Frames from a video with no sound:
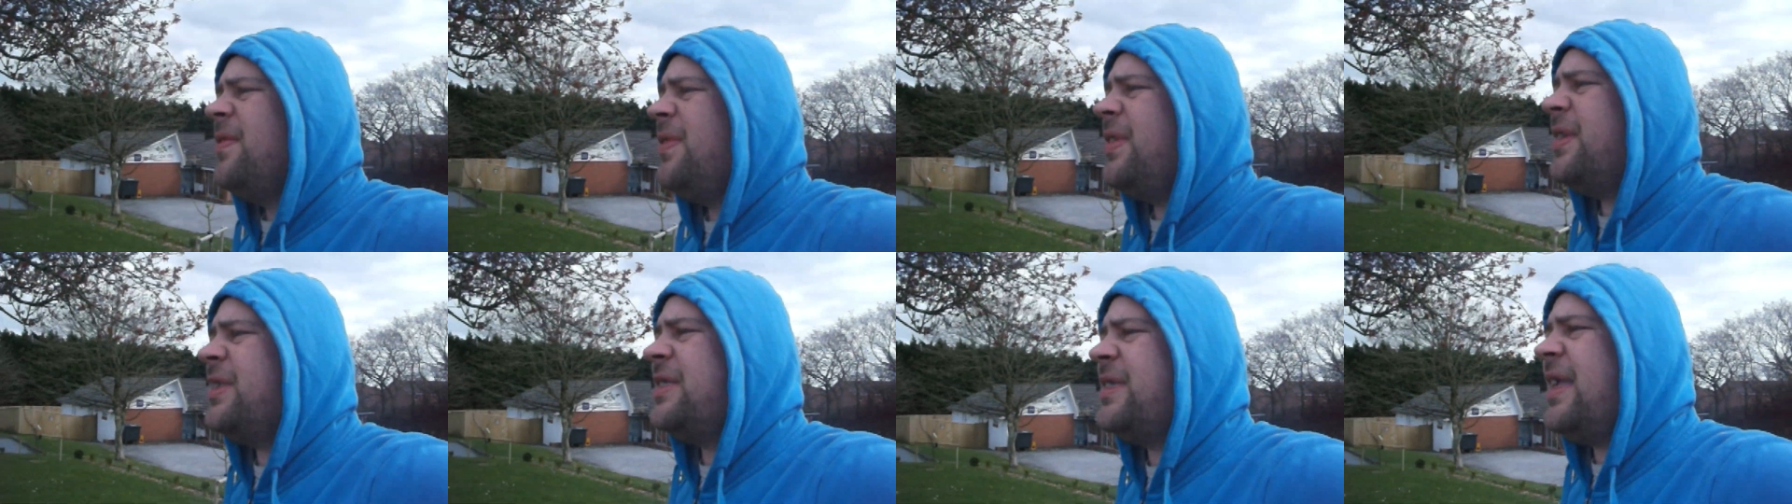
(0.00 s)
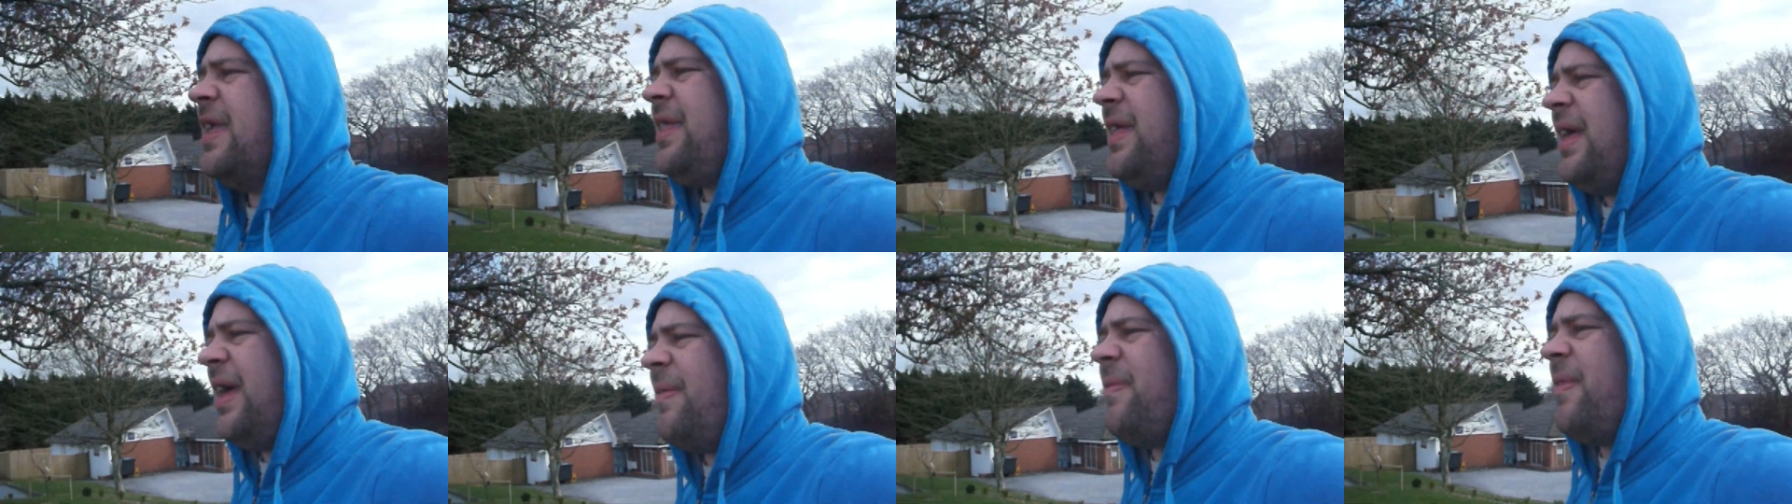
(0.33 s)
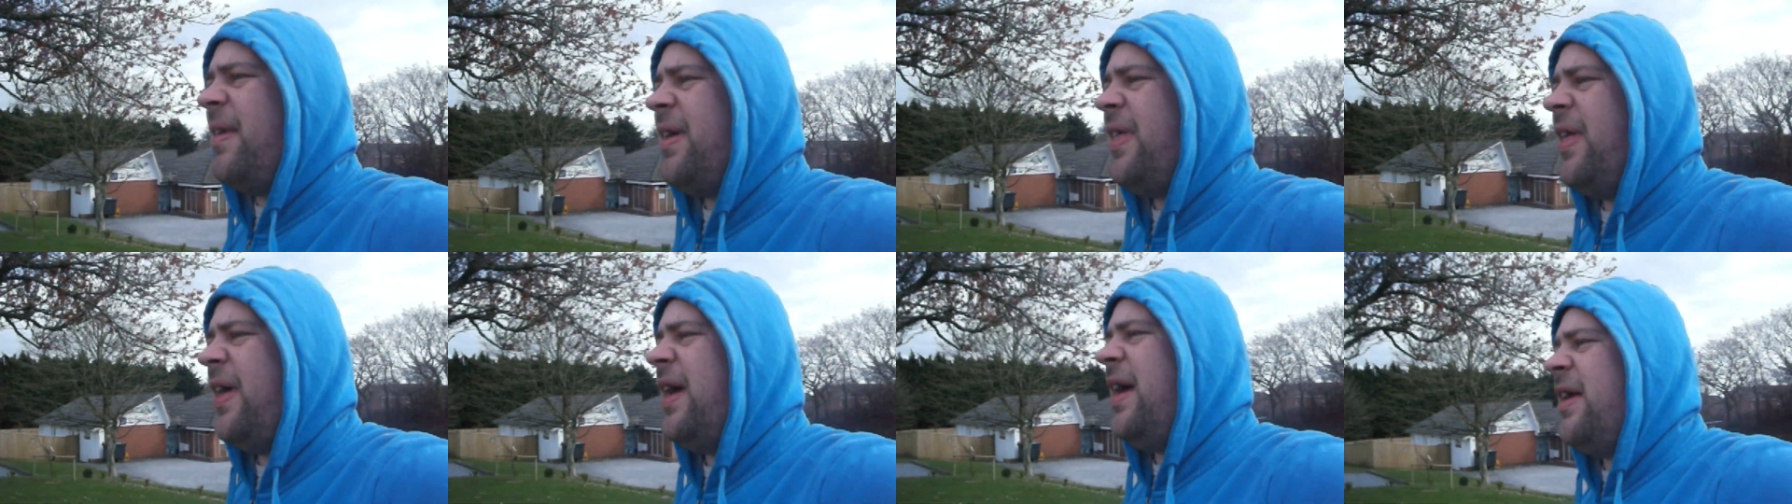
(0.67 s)
what's that there,
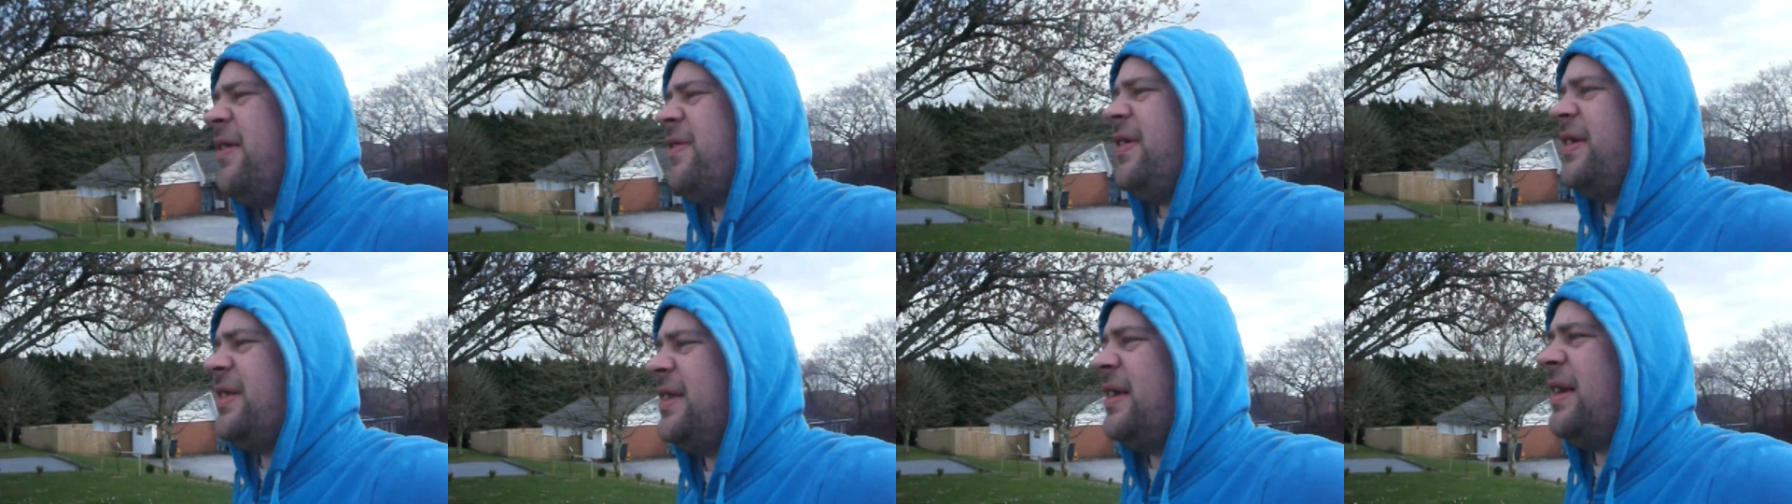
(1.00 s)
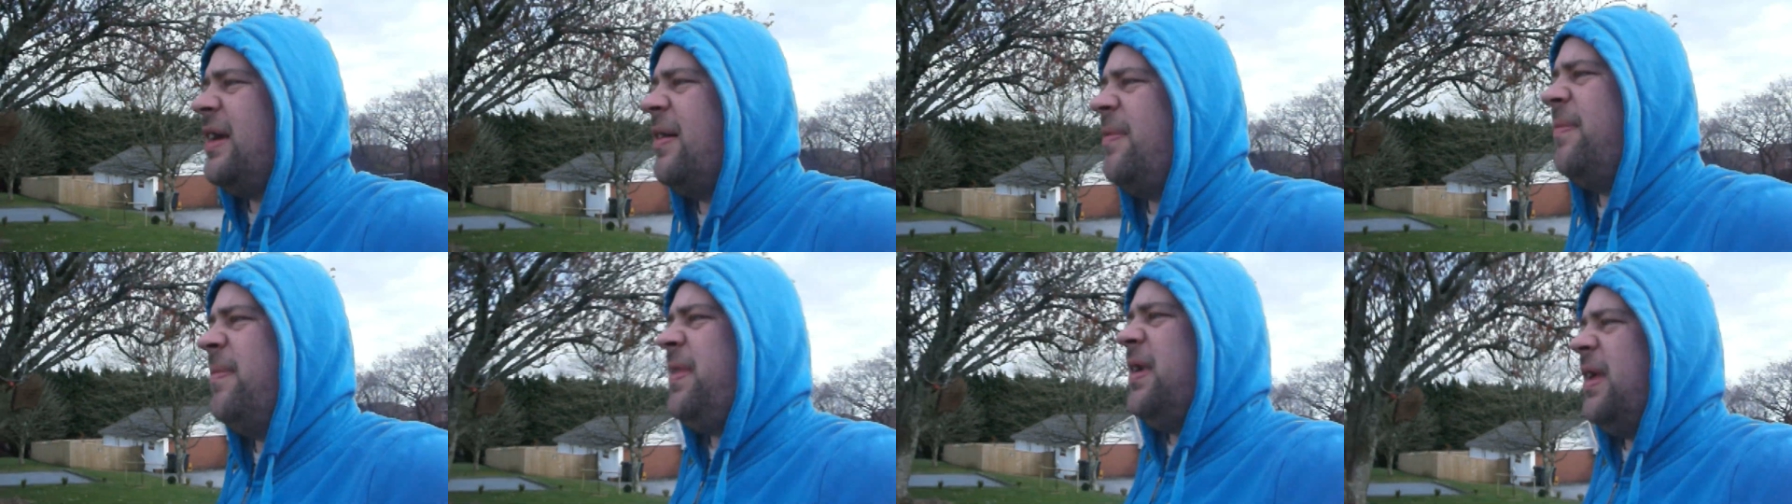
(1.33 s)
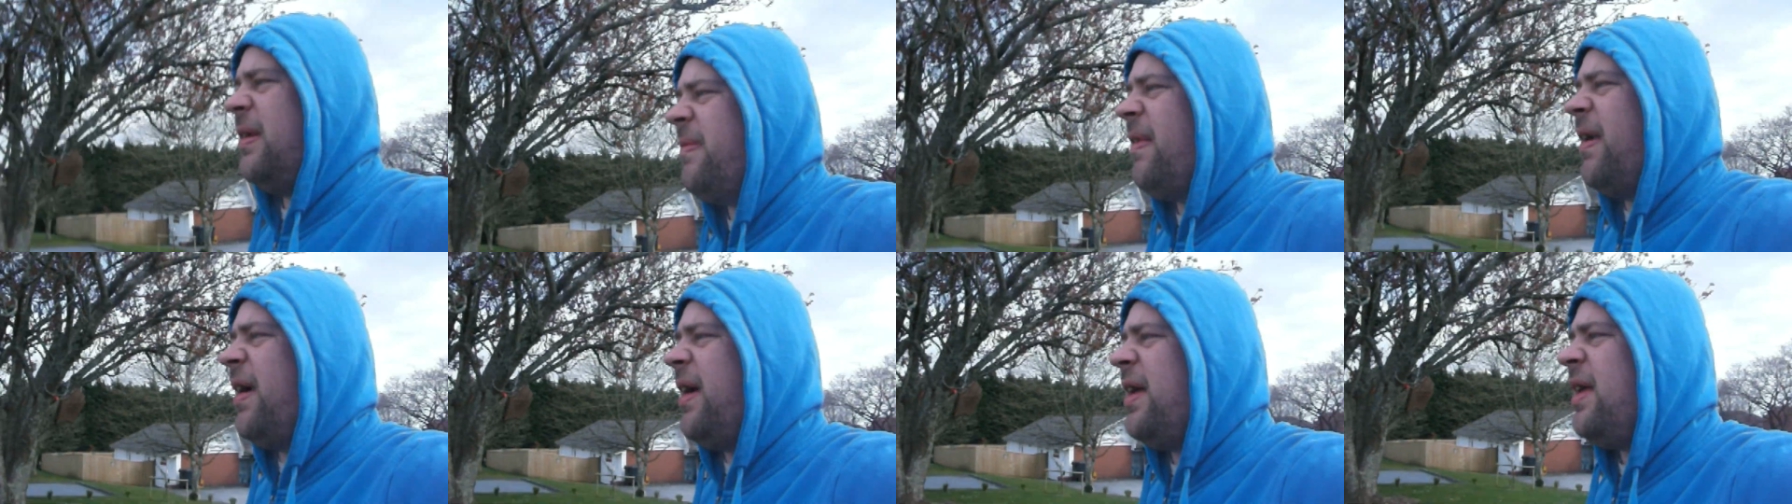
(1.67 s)
mate? The hairdressing company,
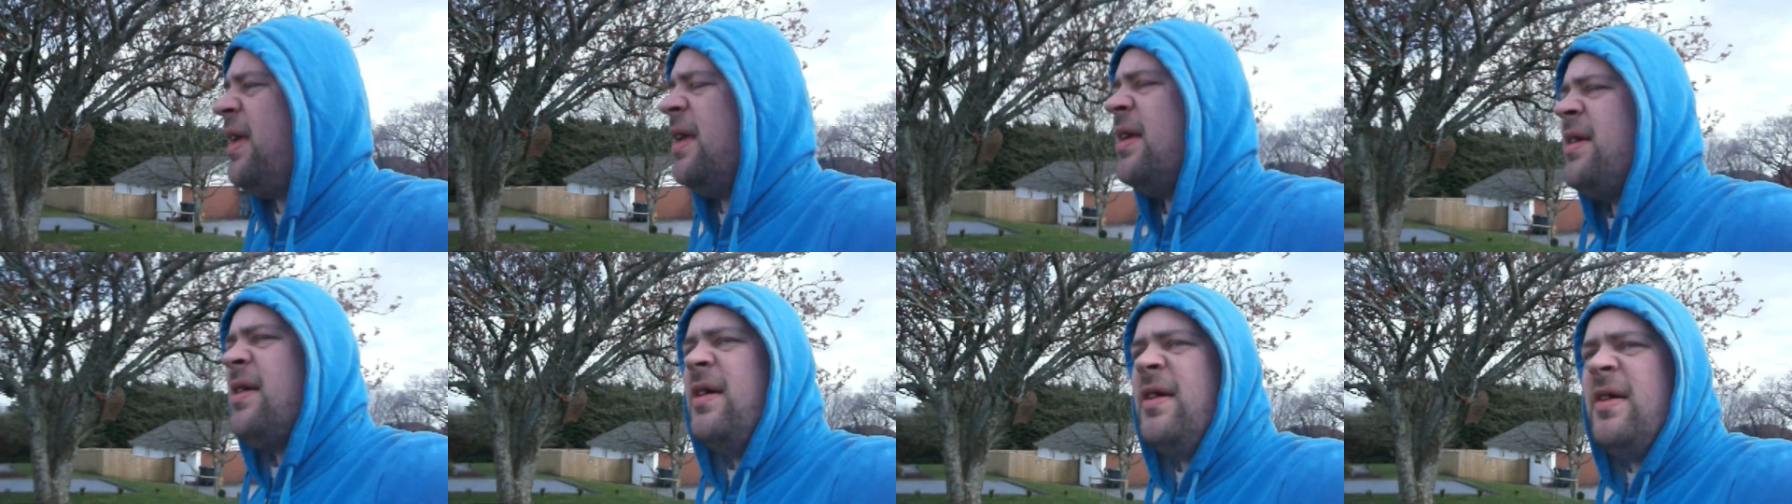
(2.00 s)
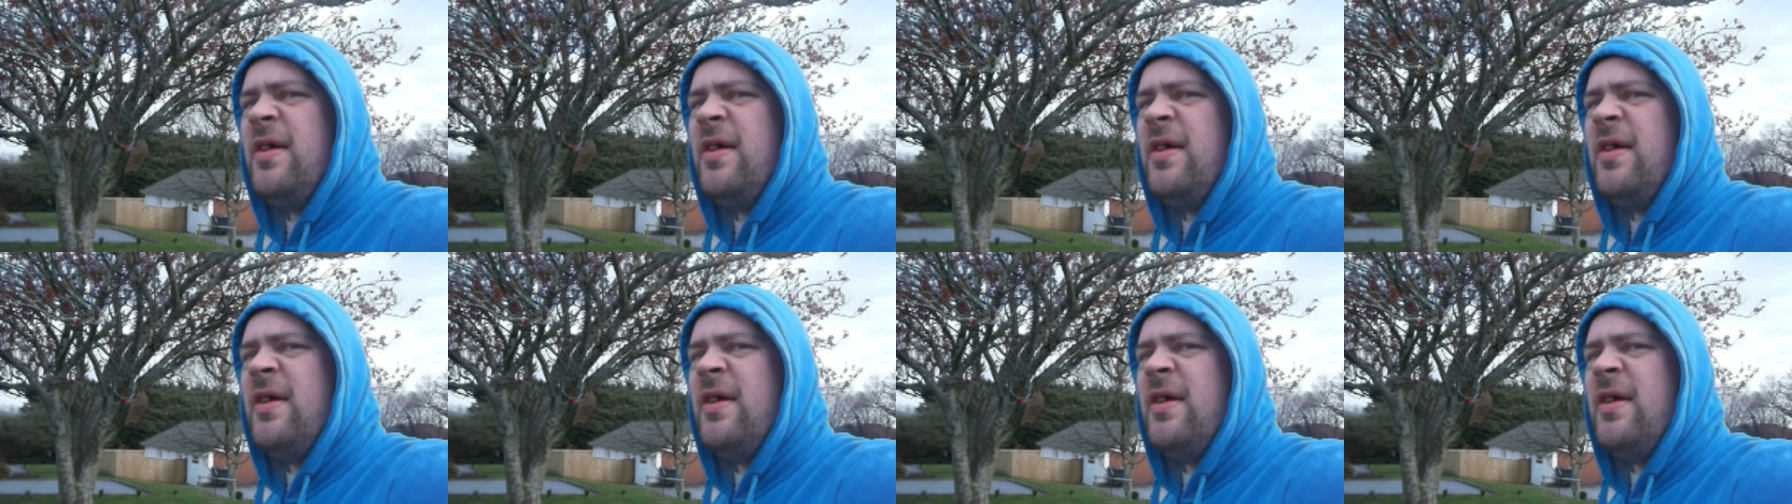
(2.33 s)
mate.